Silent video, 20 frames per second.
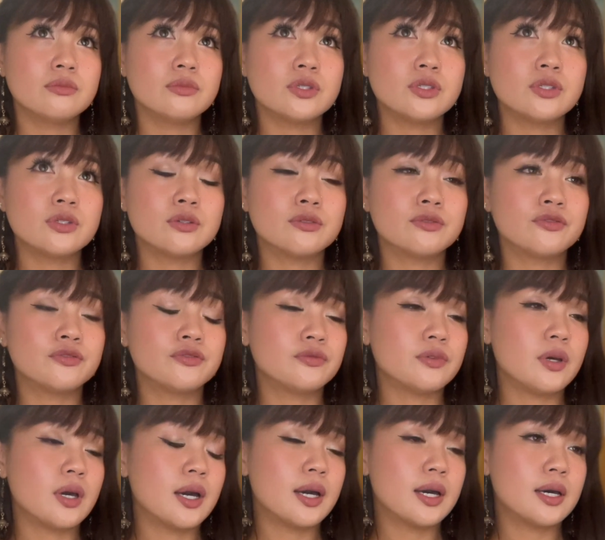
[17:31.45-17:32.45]
sort of
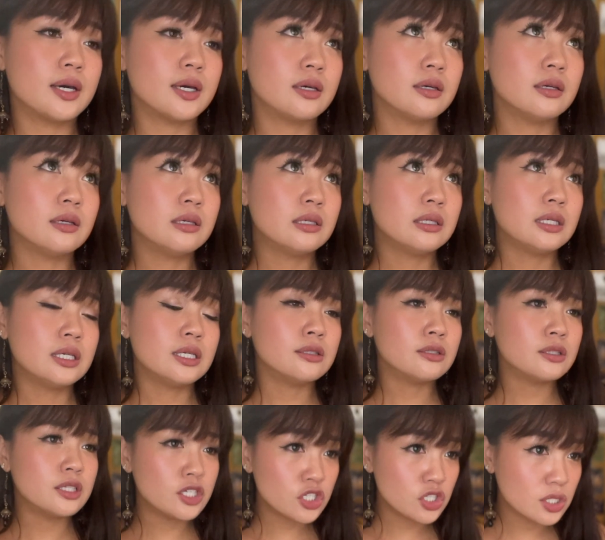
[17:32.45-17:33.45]

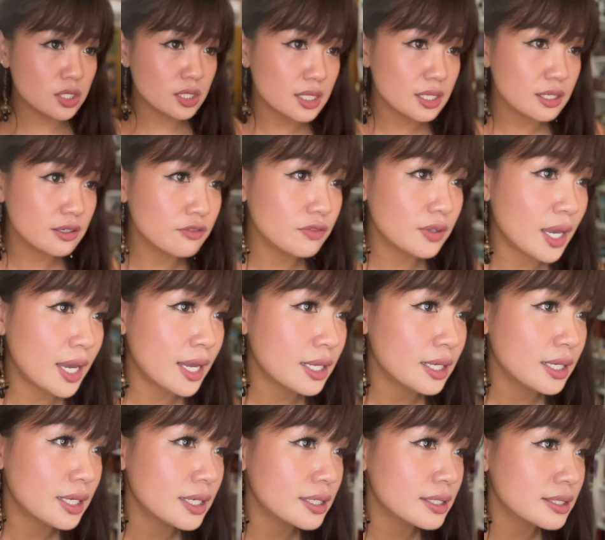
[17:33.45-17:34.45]
initiative that
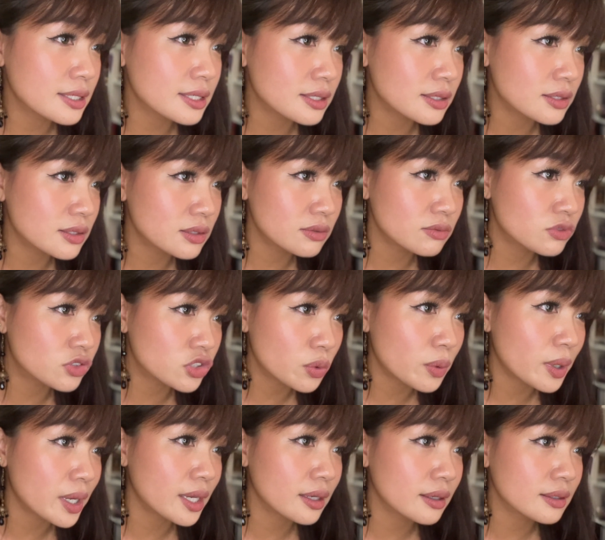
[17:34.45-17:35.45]
he is
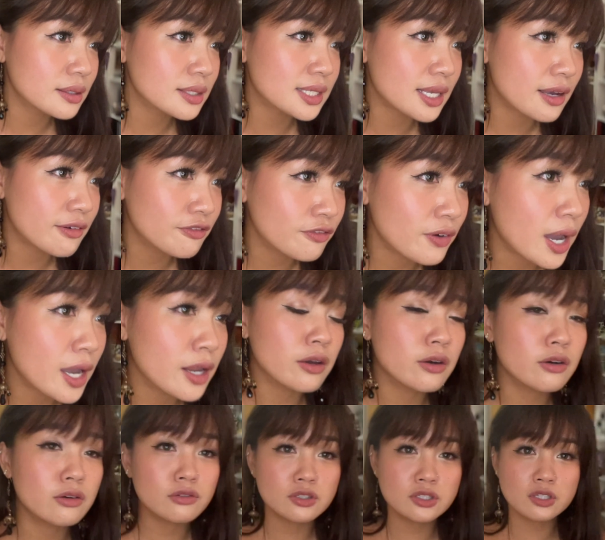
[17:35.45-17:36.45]
doing, Stefano.